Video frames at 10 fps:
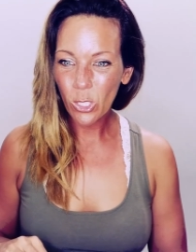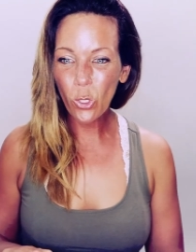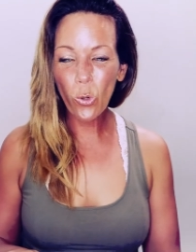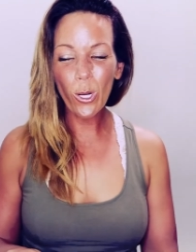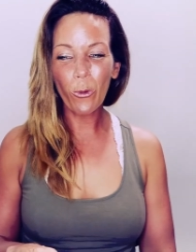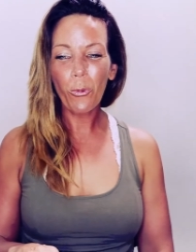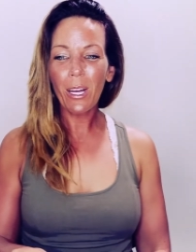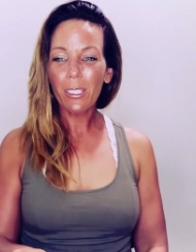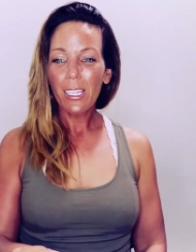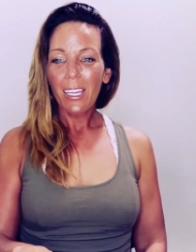Cool.
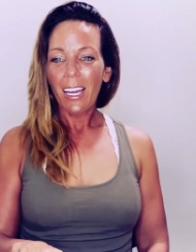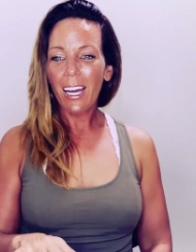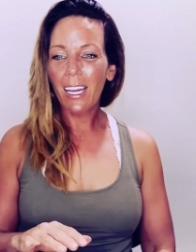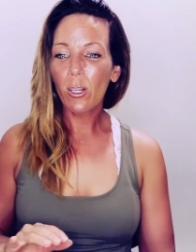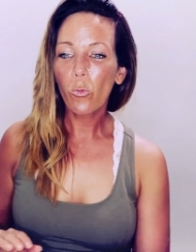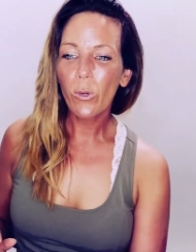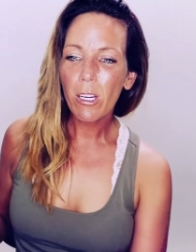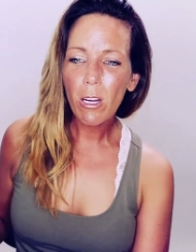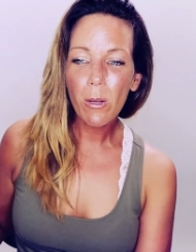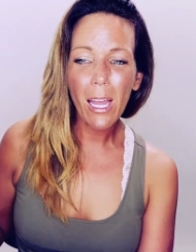Well,
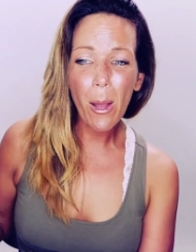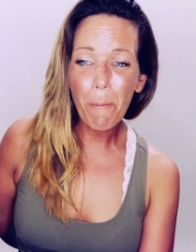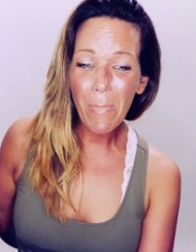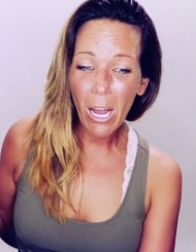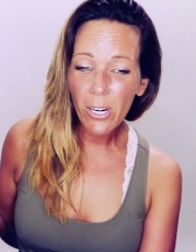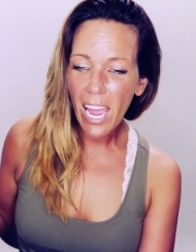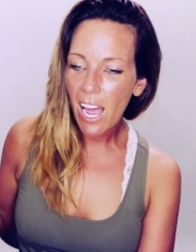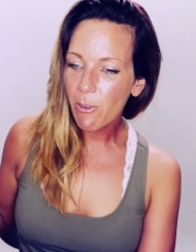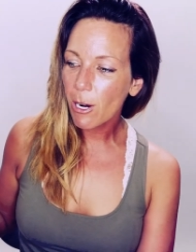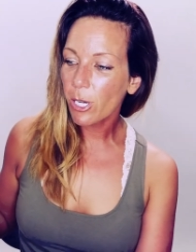we're about a
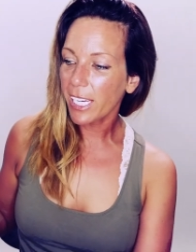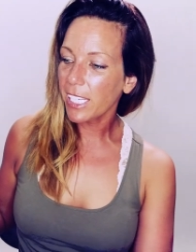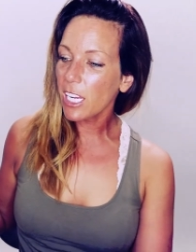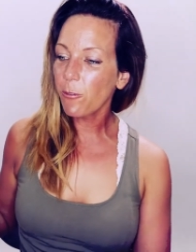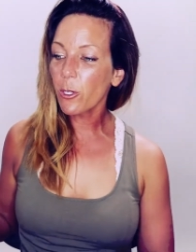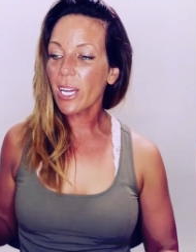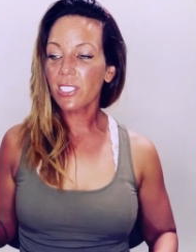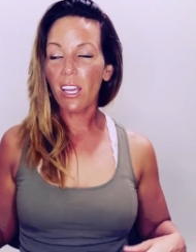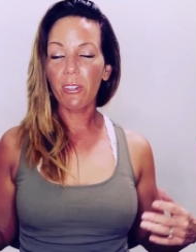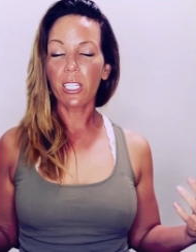half hour in. If you
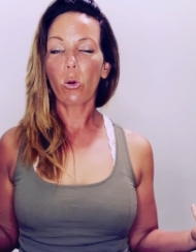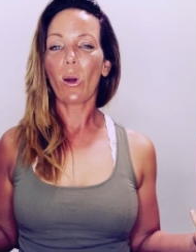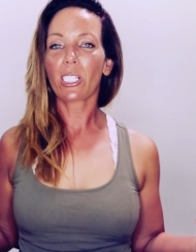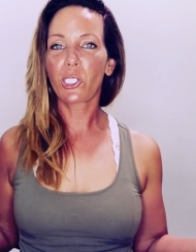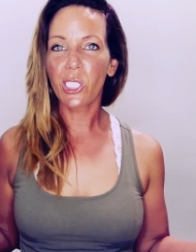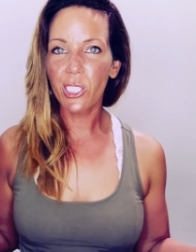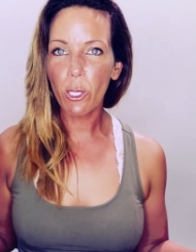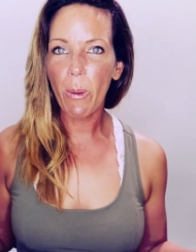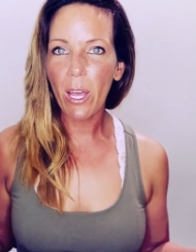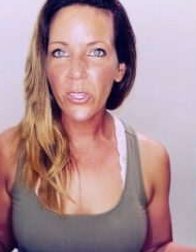guys have any questions
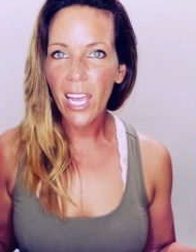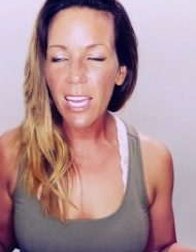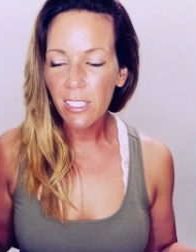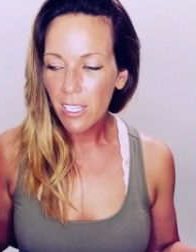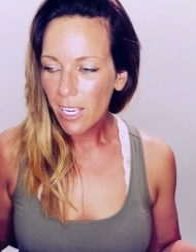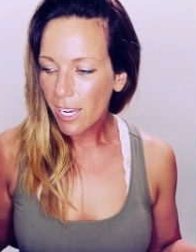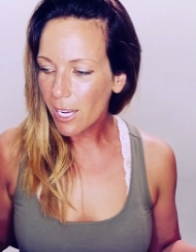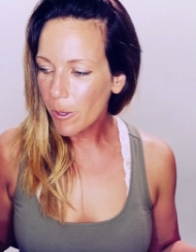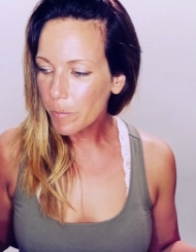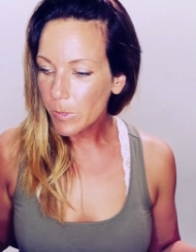about that,
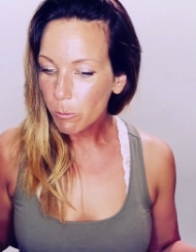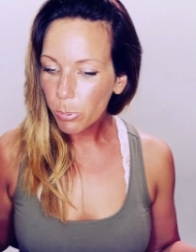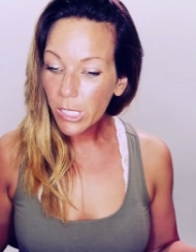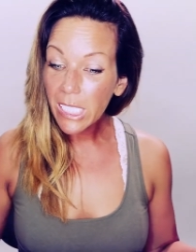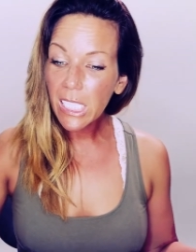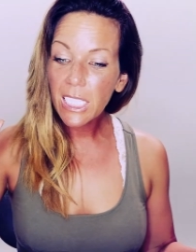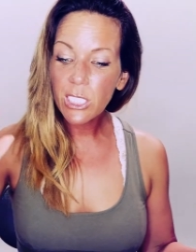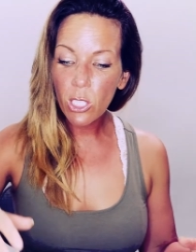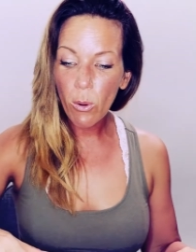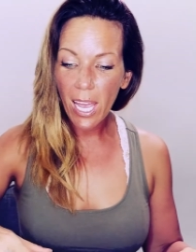
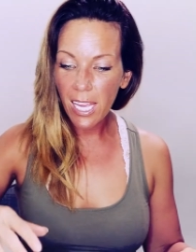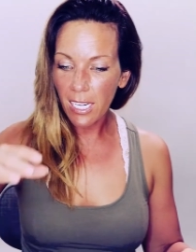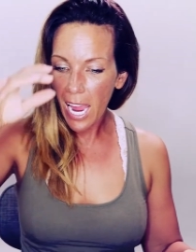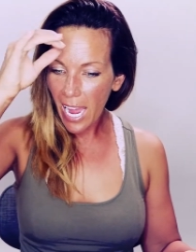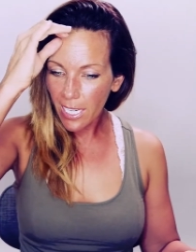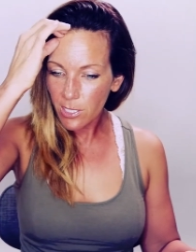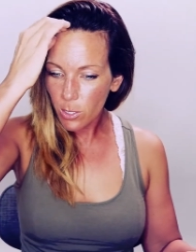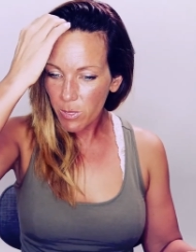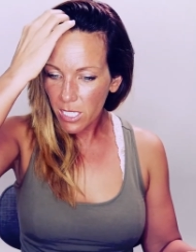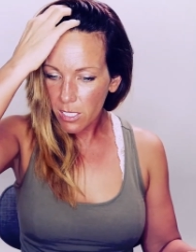please go ahead and
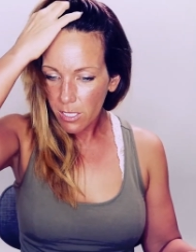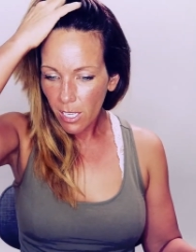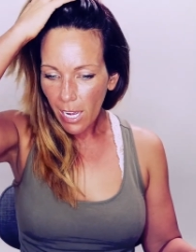ask me.